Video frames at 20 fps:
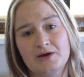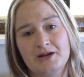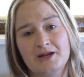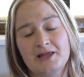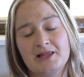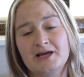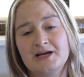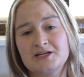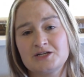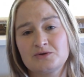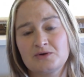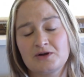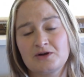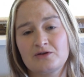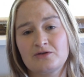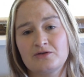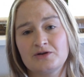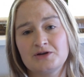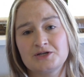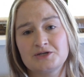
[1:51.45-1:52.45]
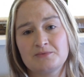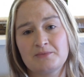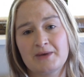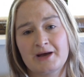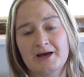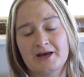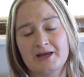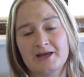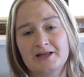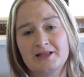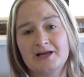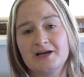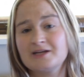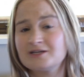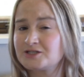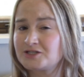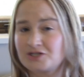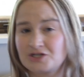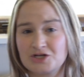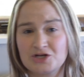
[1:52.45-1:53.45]
and I like to encourage my
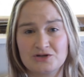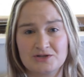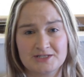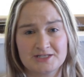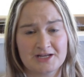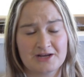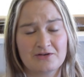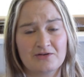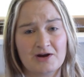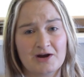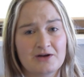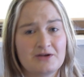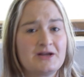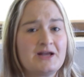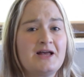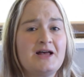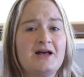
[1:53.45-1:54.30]
clients to use Xero.